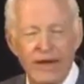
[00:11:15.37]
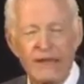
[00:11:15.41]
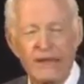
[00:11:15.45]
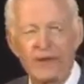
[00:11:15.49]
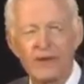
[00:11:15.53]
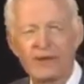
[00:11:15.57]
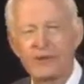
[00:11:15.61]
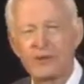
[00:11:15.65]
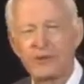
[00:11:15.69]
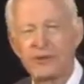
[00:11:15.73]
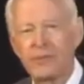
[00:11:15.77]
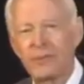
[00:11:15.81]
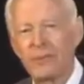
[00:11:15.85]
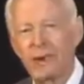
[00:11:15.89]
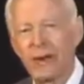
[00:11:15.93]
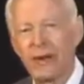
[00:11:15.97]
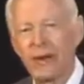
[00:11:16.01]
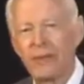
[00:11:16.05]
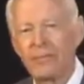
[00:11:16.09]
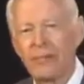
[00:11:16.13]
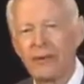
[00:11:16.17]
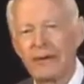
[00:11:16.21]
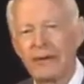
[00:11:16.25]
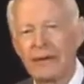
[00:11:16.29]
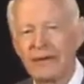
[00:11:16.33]
And this is
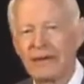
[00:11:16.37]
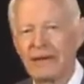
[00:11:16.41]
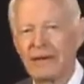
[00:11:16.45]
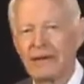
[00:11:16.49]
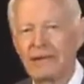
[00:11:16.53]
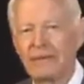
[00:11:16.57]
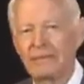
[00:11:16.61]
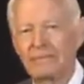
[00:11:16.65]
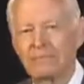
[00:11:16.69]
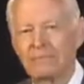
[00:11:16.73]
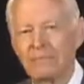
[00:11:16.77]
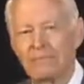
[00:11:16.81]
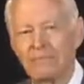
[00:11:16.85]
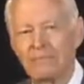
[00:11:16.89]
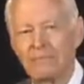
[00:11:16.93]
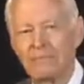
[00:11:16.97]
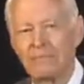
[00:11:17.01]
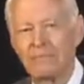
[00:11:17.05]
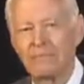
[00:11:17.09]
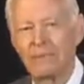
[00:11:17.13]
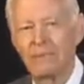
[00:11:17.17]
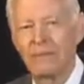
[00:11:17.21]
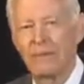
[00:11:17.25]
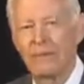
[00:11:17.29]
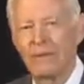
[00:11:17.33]
where I began.
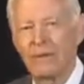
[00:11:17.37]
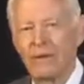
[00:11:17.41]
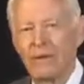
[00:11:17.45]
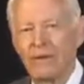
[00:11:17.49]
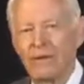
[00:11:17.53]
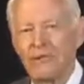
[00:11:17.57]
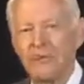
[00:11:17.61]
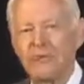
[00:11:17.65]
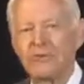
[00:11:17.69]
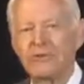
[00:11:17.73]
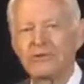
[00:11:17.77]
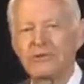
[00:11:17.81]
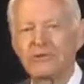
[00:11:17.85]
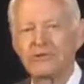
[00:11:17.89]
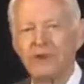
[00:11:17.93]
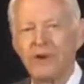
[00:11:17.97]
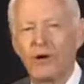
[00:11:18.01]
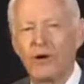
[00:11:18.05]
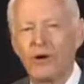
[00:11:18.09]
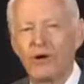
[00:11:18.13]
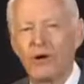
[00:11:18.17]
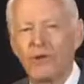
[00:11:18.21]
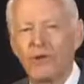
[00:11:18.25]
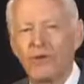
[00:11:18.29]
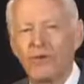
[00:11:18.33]
First of
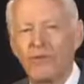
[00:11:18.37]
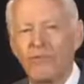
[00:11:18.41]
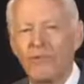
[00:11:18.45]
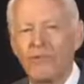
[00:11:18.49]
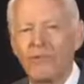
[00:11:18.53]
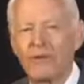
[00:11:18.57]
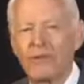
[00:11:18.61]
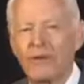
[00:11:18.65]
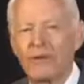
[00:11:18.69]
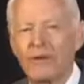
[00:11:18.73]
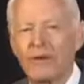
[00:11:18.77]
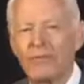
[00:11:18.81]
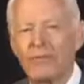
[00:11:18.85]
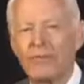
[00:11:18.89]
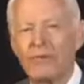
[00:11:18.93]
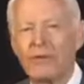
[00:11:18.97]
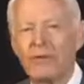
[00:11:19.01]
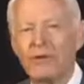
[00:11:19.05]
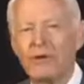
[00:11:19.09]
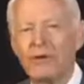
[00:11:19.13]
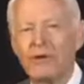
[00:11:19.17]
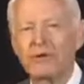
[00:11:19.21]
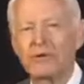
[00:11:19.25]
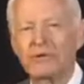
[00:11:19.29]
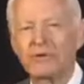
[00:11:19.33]
all, a
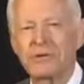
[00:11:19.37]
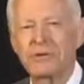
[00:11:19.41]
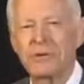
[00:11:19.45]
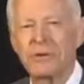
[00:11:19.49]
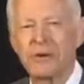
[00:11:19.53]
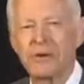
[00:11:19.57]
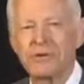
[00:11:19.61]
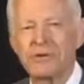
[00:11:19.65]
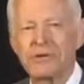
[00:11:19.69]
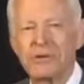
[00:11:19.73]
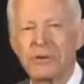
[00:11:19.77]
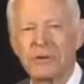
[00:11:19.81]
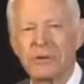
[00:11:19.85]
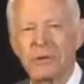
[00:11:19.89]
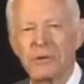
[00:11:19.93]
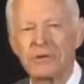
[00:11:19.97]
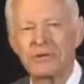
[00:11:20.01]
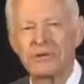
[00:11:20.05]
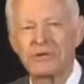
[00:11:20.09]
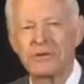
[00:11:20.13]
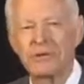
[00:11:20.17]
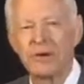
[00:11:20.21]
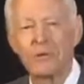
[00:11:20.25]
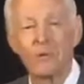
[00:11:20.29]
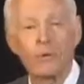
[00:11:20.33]
few years ago,
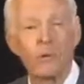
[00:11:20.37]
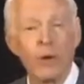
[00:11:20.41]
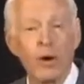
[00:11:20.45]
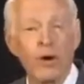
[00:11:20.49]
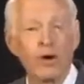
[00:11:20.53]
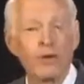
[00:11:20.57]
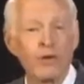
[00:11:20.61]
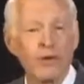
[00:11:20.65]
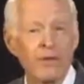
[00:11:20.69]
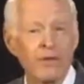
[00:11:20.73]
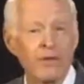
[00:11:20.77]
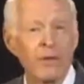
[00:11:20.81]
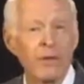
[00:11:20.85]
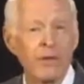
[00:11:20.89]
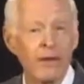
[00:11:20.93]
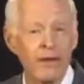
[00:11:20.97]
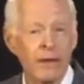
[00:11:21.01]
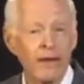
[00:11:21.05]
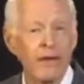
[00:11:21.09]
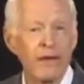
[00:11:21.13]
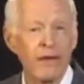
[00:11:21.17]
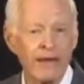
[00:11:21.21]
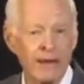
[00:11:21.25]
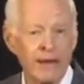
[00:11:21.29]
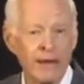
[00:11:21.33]
someone said, where do the
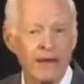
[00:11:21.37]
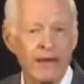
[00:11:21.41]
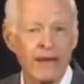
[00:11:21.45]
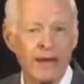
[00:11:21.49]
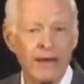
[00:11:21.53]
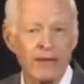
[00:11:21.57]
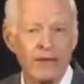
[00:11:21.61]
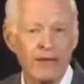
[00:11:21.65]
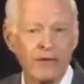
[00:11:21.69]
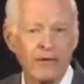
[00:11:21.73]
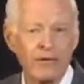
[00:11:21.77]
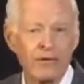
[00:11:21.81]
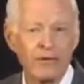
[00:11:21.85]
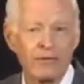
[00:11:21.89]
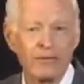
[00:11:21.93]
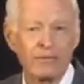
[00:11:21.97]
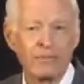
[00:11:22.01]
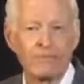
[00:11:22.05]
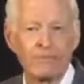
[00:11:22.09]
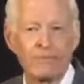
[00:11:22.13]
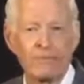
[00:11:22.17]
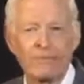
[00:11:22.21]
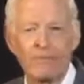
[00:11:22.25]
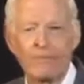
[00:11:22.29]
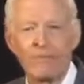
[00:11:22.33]
elite live?
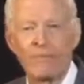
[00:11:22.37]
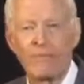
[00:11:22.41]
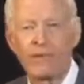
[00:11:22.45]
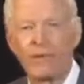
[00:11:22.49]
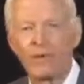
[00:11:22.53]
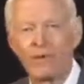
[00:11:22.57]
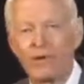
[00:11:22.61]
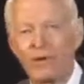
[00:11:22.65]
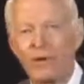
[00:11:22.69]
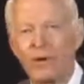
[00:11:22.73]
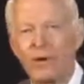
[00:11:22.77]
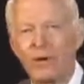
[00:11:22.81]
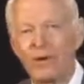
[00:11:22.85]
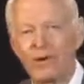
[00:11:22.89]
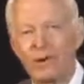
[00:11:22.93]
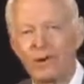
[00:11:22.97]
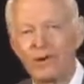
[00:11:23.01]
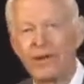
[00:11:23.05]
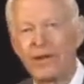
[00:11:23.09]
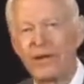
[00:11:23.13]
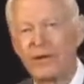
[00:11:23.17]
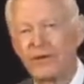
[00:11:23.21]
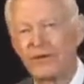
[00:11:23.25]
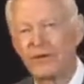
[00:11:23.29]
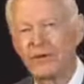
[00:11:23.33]
Well,
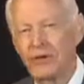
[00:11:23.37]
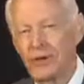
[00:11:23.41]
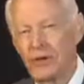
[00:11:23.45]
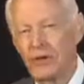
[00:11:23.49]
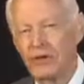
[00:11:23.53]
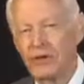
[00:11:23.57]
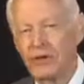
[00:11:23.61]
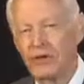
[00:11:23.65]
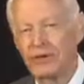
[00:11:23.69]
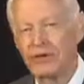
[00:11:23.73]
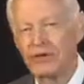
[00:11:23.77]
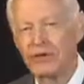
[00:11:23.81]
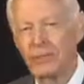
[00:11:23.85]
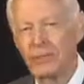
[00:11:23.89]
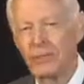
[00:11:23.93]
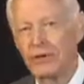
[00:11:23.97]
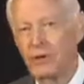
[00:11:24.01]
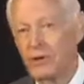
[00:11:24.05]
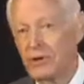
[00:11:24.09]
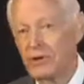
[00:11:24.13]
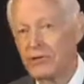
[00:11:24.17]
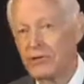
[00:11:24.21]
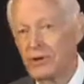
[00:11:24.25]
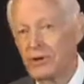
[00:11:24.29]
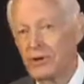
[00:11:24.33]
you need to know this,
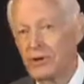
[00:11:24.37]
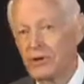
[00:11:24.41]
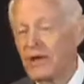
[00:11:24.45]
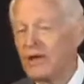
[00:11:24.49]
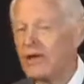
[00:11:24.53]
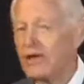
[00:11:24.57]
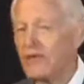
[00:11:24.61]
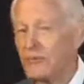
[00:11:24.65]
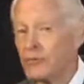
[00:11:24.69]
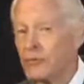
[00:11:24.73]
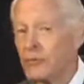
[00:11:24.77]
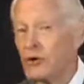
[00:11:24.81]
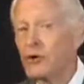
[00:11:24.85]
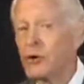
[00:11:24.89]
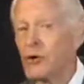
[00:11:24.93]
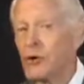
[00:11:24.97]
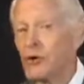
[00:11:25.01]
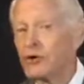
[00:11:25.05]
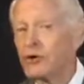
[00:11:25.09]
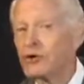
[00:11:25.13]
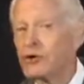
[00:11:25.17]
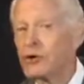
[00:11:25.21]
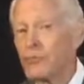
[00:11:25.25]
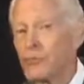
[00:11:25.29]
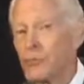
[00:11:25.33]
because if you're
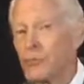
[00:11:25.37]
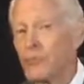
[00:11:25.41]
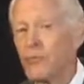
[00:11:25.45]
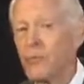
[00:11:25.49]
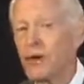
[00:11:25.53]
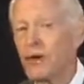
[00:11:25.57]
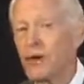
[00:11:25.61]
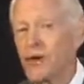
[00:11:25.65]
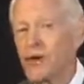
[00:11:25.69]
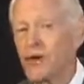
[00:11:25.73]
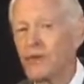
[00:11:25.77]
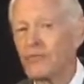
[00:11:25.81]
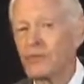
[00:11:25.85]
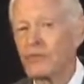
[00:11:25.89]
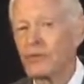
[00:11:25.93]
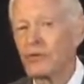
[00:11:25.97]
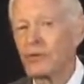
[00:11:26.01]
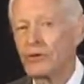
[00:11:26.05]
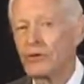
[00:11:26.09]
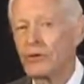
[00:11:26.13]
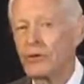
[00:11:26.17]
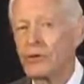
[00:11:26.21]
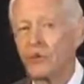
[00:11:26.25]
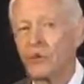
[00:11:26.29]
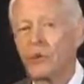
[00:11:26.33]
going to prepare for
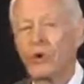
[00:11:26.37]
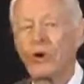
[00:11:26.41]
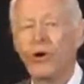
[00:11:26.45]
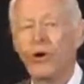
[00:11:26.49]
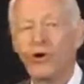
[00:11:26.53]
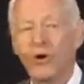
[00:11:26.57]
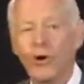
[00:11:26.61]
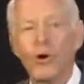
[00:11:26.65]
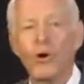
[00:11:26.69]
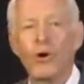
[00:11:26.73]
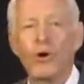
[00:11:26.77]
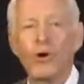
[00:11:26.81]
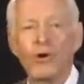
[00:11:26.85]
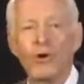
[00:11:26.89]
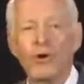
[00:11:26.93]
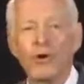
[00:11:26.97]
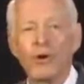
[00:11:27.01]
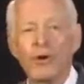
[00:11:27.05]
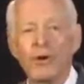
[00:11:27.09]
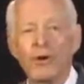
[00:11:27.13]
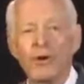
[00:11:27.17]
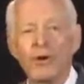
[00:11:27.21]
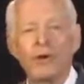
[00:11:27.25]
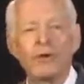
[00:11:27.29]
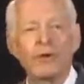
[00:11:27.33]
the New World
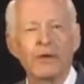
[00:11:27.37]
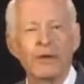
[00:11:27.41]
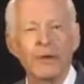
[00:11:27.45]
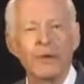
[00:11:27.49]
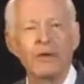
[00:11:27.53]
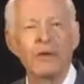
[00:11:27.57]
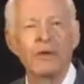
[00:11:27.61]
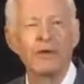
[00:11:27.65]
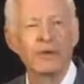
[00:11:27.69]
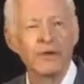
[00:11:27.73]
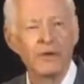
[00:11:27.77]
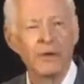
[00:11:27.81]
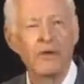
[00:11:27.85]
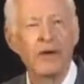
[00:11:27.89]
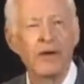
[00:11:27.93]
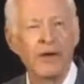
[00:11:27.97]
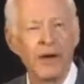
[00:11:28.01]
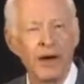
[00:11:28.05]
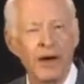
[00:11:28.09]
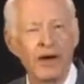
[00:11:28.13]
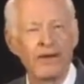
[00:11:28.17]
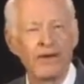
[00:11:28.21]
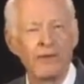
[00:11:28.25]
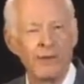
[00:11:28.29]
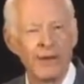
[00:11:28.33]
Order, you need to
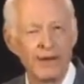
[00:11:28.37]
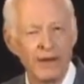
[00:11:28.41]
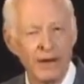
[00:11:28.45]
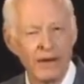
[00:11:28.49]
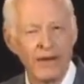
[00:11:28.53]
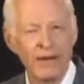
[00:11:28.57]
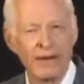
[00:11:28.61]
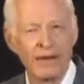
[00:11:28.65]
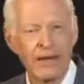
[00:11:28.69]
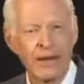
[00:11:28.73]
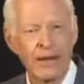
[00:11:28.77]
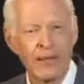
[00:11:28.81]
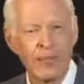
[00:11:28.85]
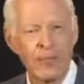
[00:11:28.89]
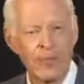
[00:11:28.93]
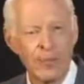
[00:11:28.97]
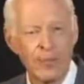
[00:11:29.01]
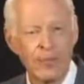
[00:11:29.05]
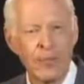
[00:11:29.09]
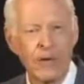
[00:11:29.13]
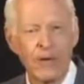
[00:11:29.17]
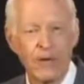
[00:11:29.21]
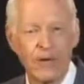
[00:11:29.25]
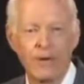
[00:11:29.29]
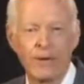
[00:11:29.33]
know how the elite have
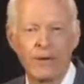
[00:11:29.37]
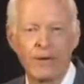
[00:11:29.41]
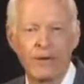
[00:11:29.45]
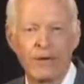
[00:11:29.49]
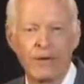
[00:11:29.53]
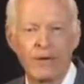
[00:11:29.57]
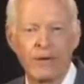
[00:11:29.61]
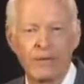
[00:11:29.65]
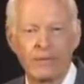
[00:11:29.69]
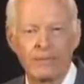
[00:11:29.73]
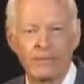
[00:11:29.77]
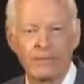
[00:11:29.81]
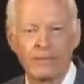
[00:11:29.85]
prepared.